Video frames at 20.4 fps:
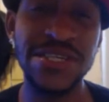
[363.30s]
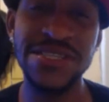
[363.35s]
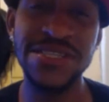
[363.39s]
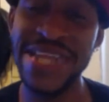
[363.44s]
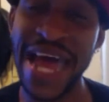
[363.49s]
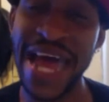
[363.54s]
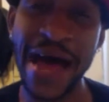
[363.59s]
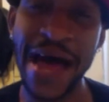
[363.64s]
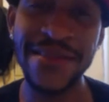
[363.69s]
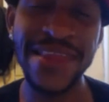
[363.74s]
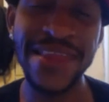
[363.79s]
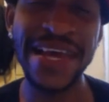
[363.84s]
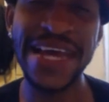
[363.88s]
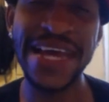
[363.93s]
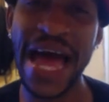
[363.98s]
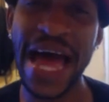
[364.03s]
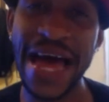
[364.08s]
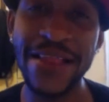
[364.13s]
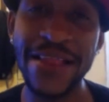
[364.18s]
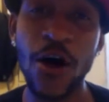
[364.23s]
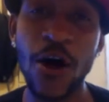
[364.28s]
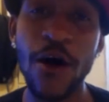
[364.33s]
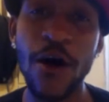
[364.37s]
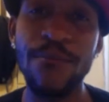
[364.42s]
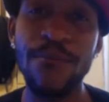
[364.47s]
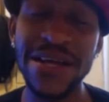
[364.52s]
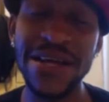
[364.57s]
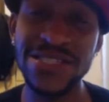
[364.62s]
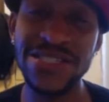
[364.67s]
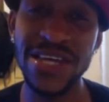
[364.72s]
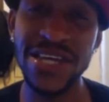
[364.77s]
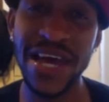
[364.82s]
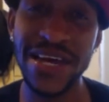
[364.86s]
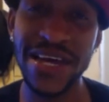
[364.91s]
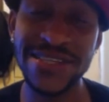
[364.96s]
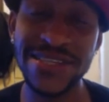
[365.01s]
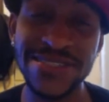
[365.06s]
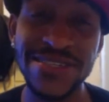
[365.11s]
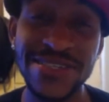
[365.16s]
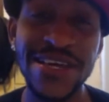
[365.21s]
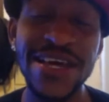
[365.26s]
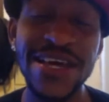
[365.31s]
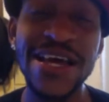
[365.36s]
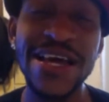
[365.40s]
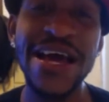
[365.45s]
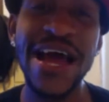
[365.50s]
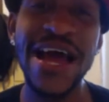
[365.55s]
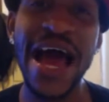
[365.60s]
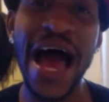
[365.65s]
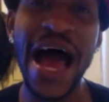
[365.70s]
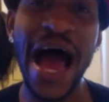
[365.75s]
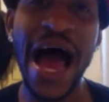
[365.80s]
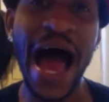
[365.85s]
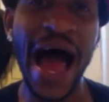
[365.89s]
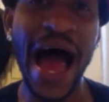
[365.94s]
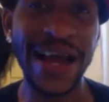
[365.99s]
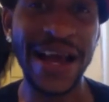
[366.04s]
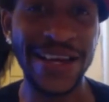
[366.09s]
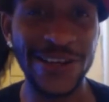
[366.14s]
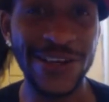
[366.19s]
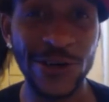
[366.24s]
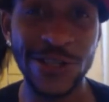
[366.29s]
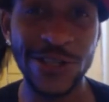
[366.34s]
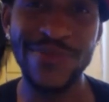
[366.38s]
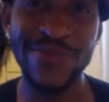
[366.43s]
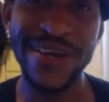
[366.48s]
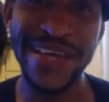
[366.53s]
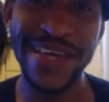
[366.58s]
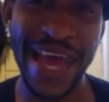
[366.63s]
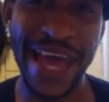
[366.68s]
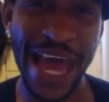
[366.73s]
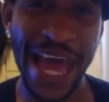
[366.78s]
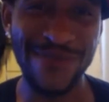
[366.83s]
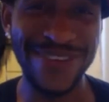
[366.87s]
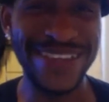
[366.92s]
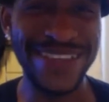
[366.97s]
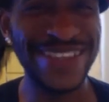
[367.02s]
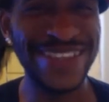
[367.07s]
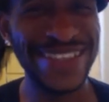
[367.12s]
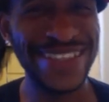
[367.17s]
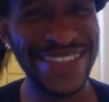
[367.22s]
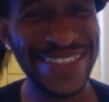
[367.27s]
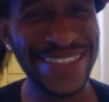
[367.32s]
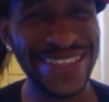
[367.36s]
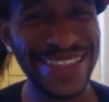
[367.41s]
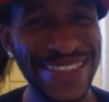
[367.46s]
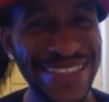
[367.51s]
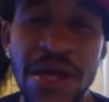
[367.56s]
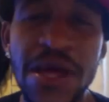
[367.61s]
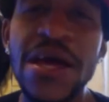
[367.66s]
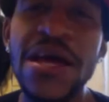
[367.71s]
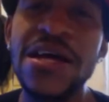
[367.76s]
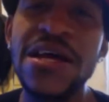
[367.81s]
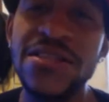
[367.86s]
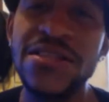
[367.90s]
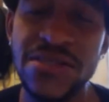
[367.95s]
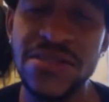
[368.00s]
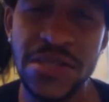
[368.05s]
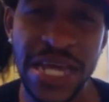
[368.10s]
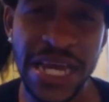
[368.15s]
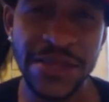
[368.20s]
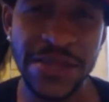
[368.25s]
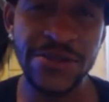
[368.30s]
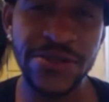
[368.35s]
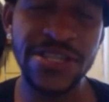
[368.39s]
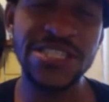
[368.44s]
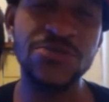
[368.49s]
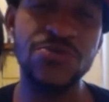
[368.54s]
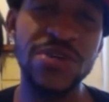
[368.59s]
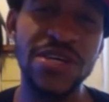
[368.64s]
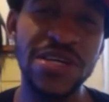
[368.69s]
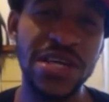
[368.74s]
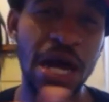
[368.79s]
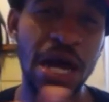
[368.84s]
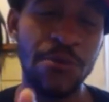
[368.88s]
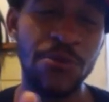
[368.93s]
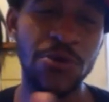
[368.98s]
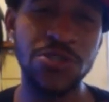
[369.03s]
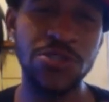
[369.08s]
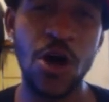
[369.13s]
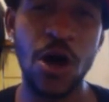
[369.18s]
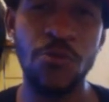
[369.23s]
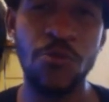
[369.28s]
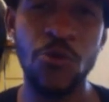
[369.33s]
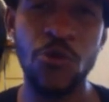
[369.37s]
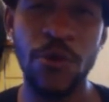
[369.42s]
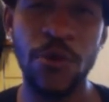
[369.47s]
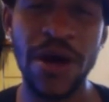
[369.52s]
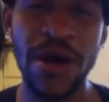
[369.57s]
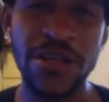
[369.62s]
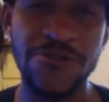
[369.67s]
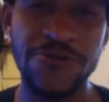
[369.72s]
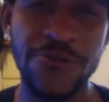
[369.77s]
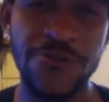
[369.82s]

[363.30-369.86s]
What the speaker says: And now that I got it off my chest, I can go to bed happy. Later this week, I'm going to talk more about the